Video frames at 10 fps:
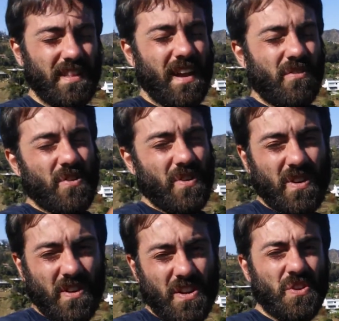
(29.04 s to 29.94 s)
never
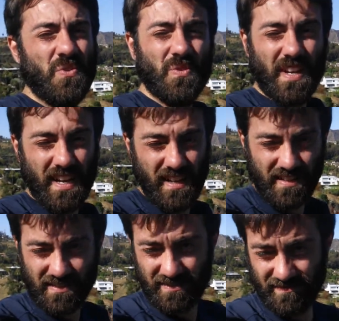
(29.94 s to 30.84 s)
knew that
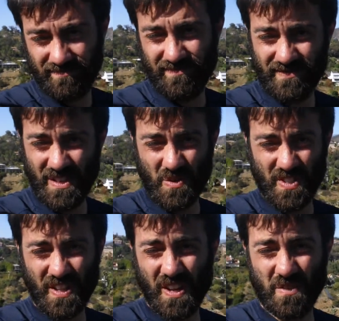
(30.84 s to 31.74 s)
there
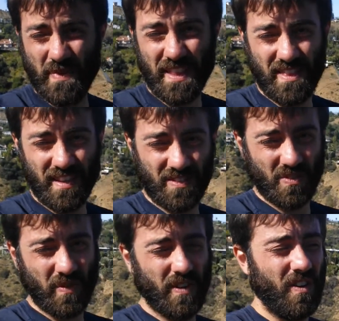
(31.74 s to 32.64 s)
was a lot of bad things
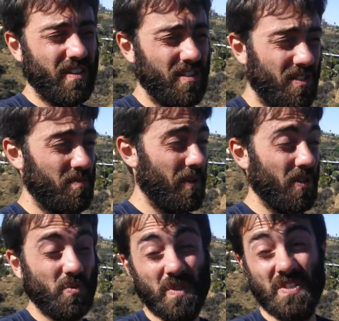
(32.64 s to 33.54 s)
going on. Just
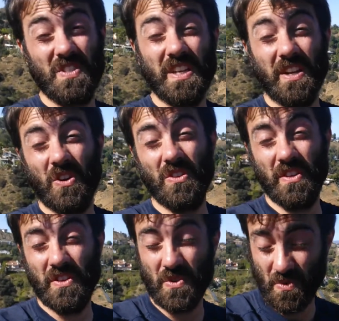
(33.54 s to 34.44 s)
because we see it on the
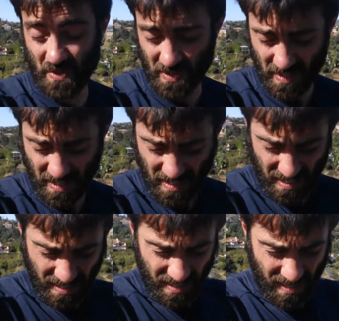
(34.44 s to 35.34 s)
news,
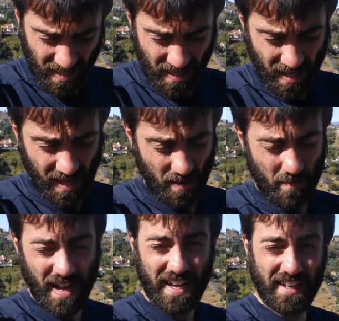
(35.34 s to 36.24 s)

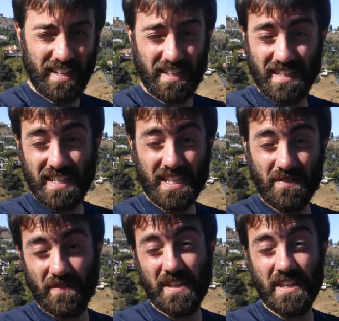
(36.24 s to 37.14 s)
almighty
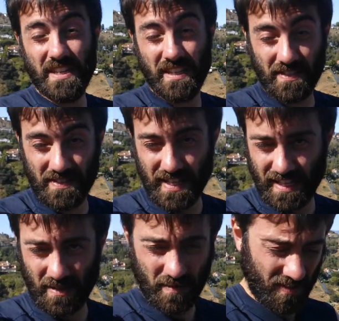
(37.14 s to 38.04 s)
TV is
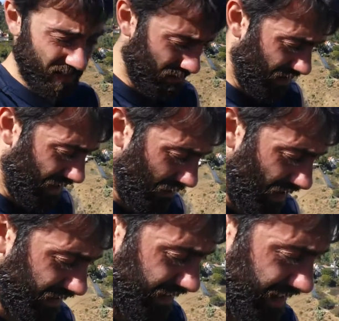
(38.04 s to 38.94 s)
telling me something about